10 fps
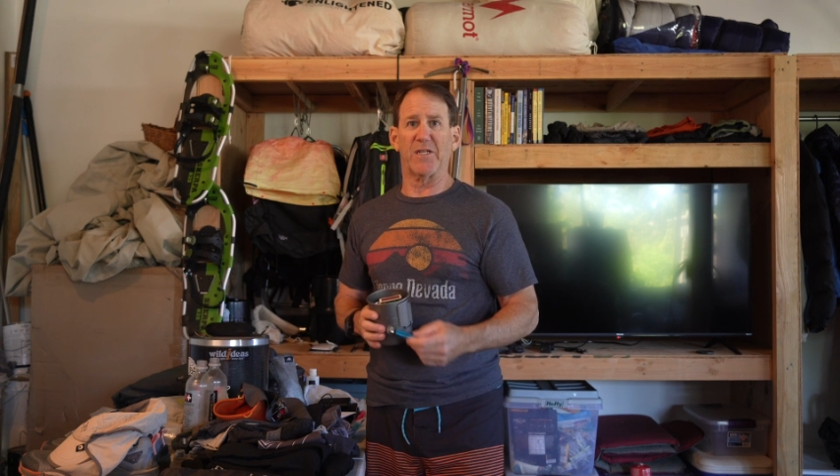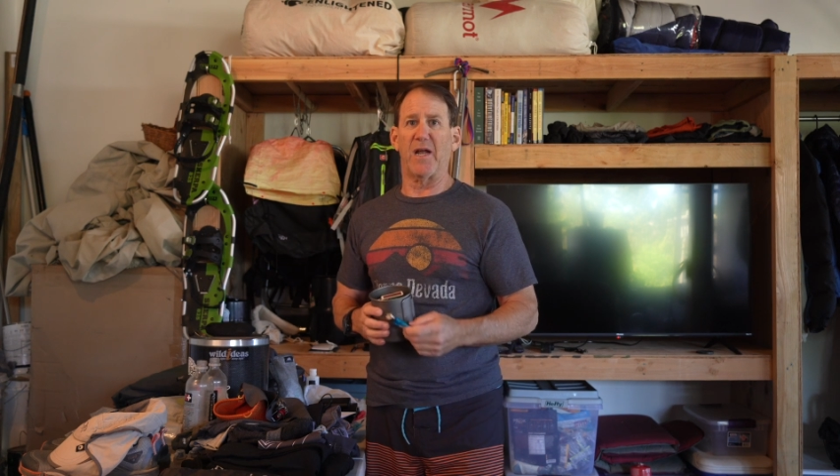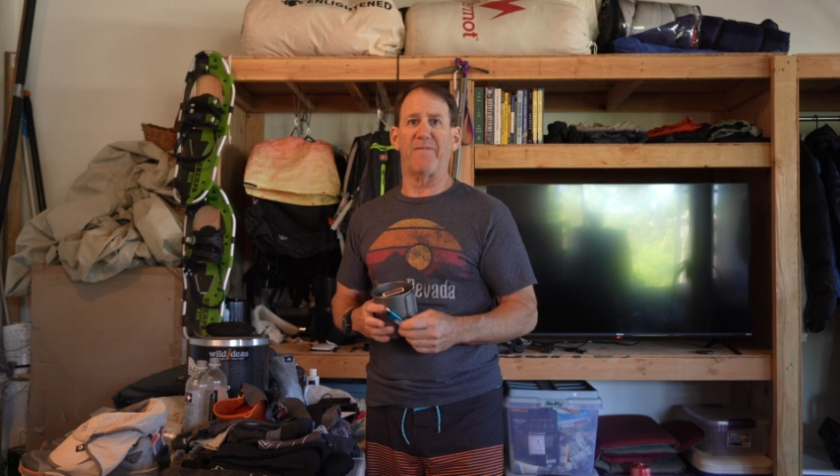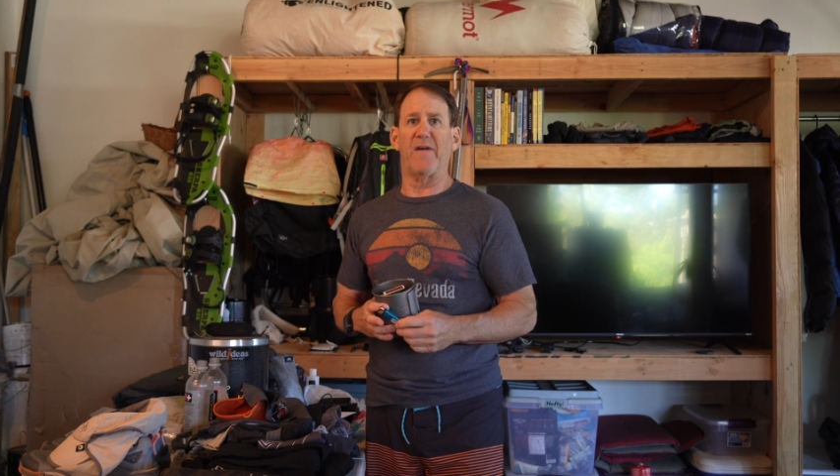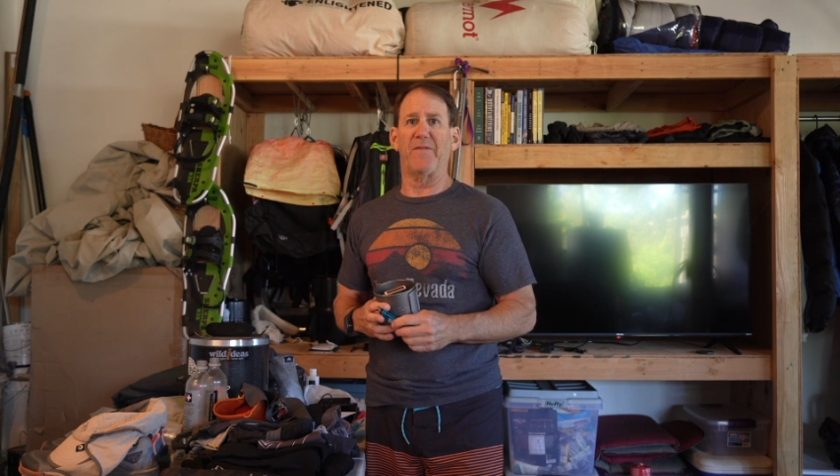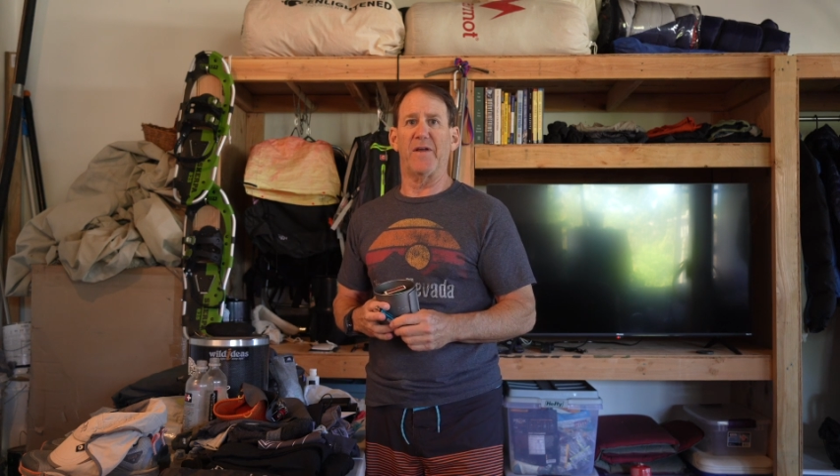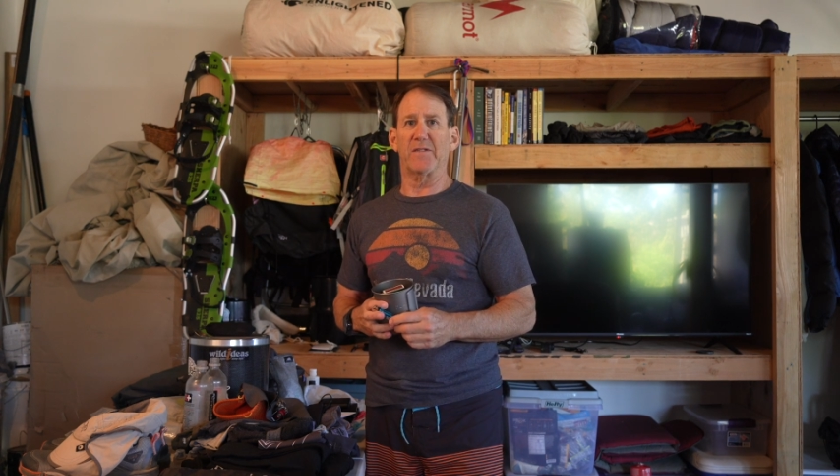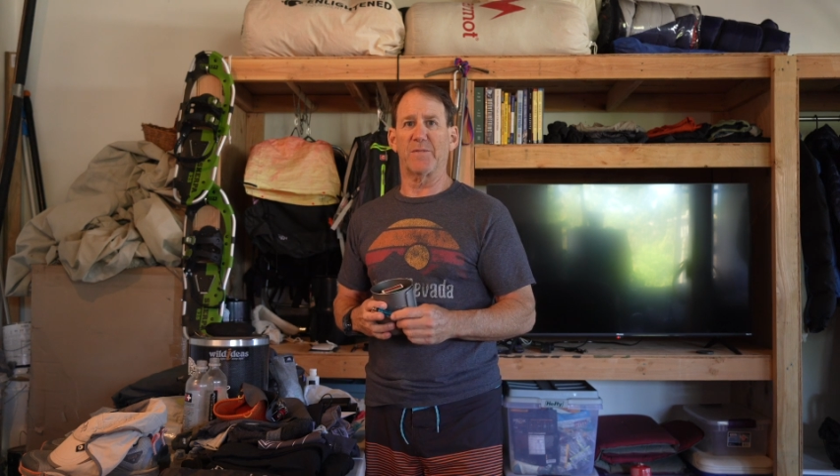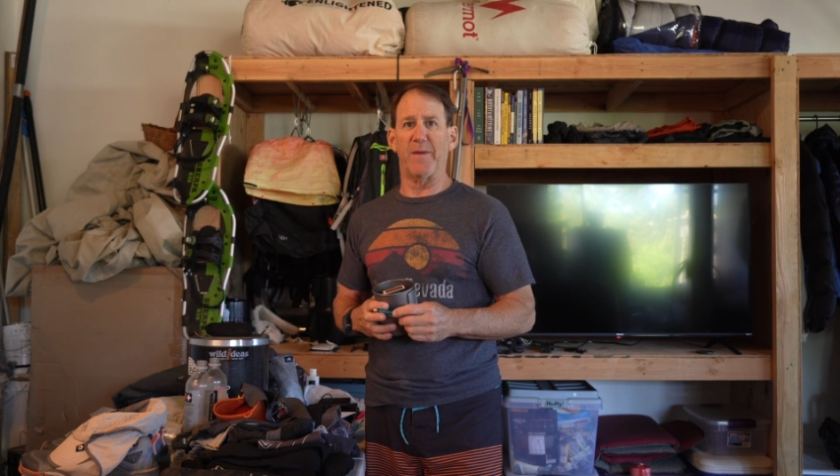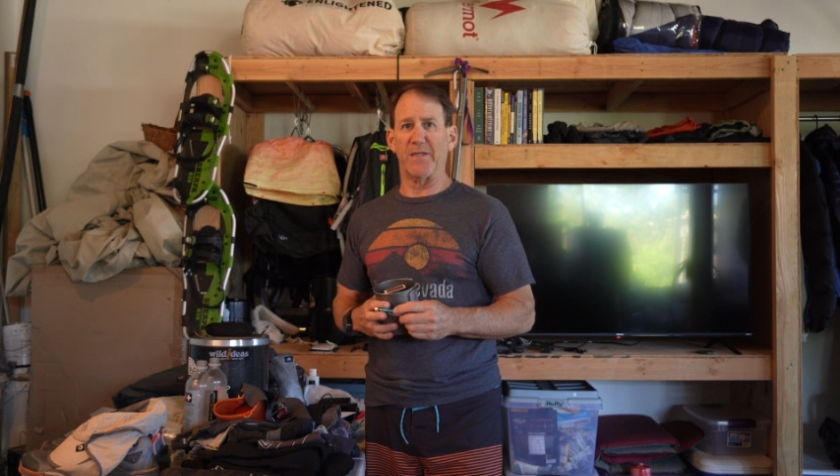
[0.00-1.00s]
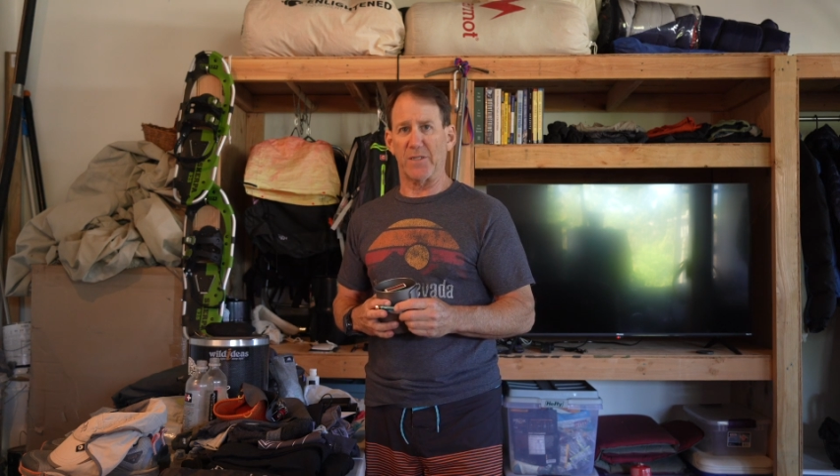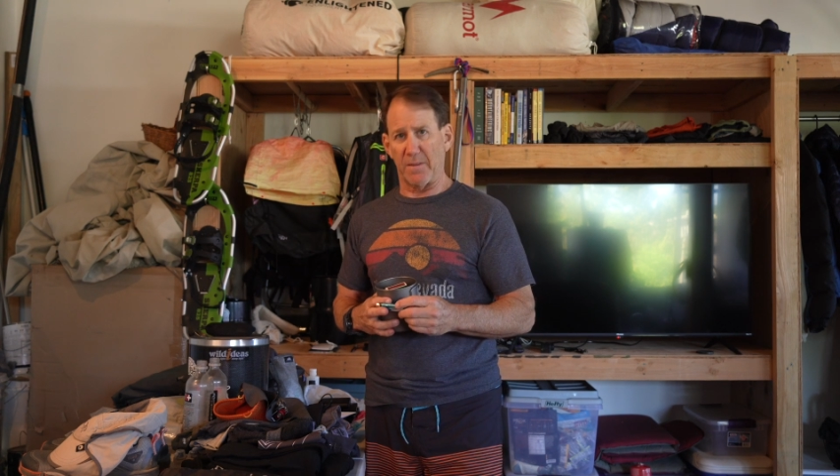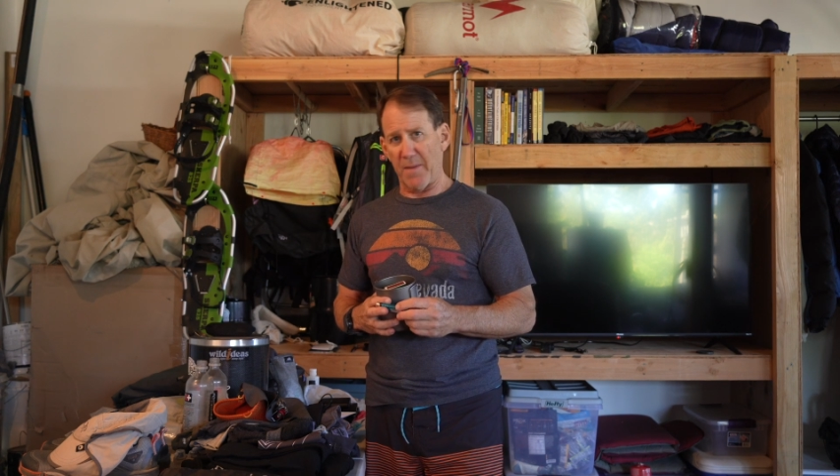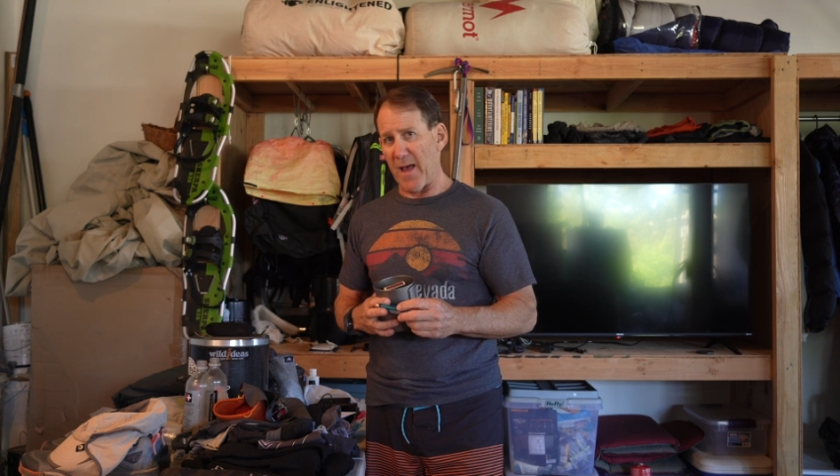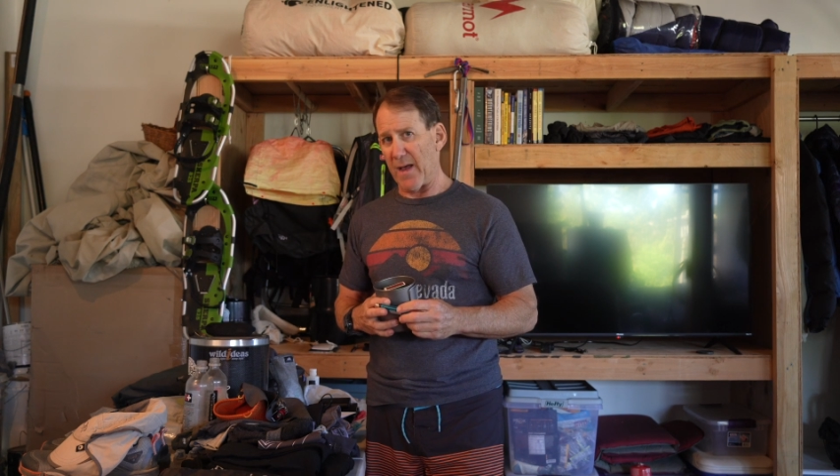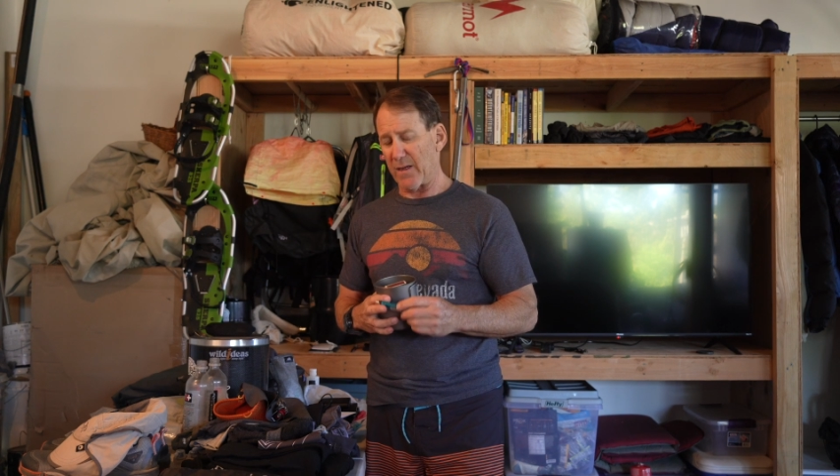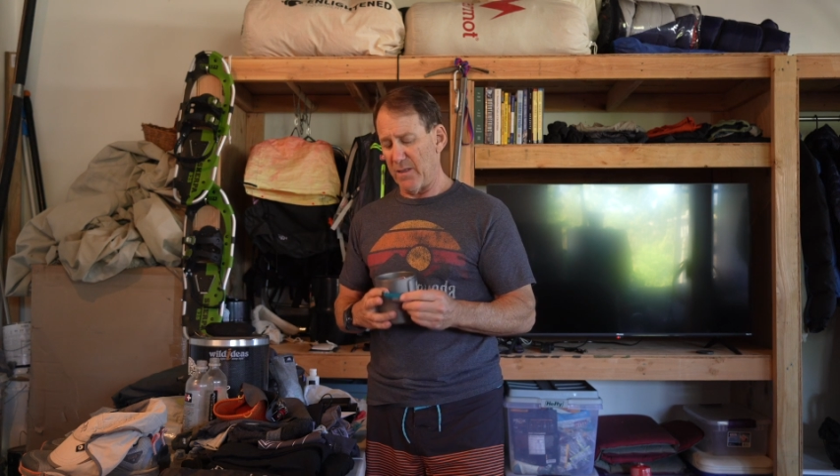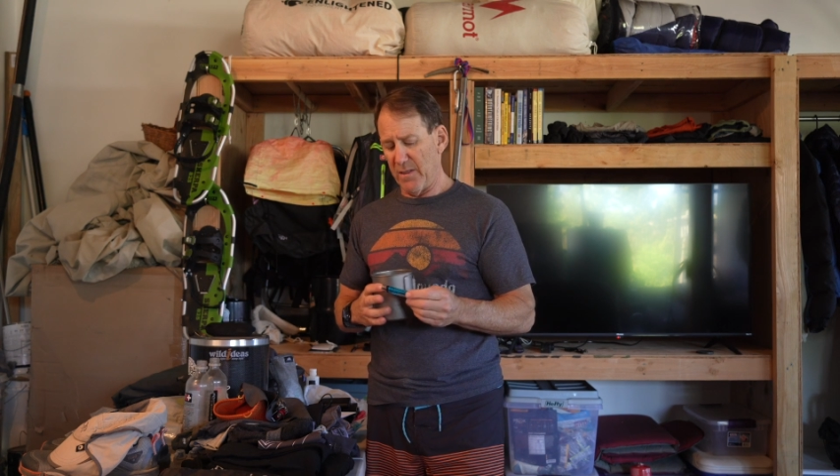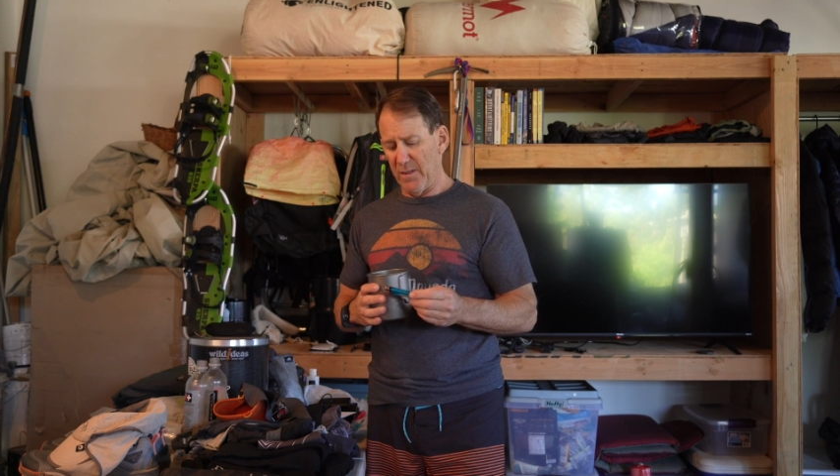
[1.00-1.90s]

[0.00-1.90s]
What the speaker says: and I found that space in a pack